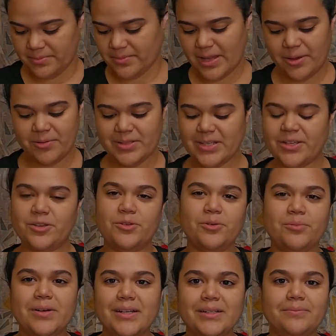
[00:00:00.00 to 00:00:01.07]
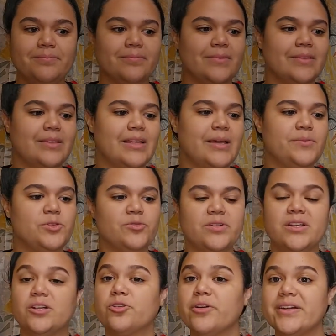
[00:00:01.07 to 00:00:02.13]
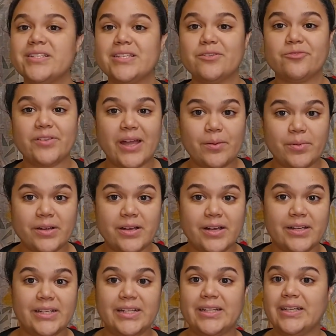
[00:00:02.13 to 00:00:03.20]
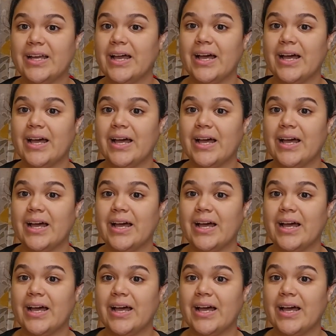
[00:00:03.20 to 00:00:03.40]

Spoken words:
I was like, you know what? I'm doing a crazy fabric on it.